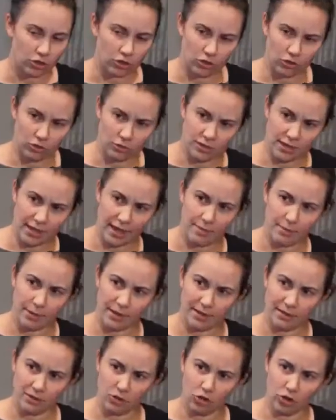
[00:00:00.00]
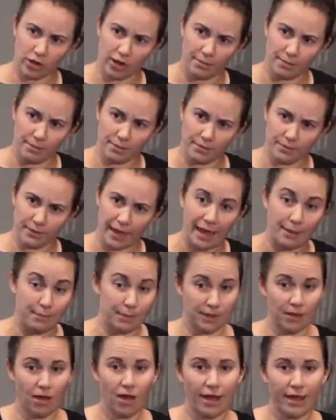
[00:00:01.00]
use the ABN lookup
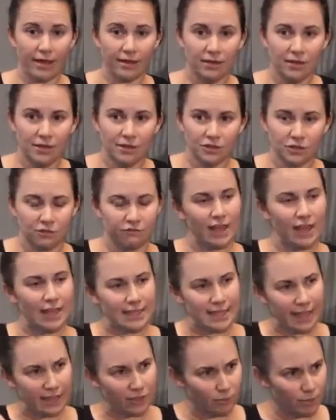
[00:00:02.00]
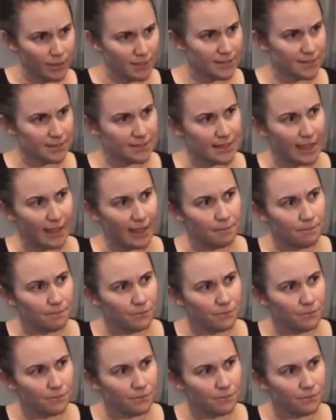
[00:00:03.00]
API to validate the business name.